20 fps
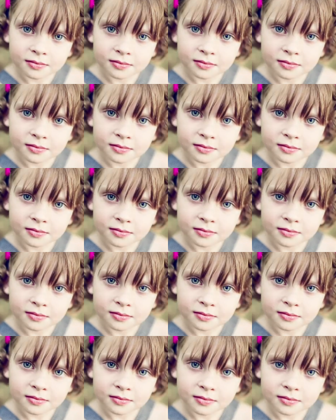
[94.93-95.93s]

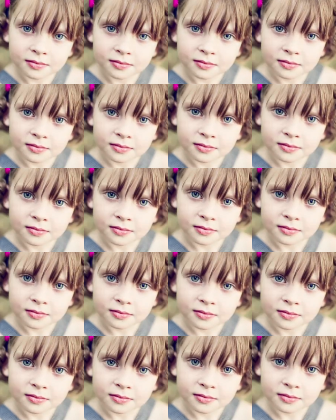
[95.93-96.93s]

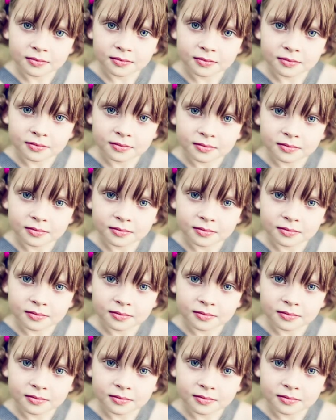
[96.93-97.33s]
[no speech]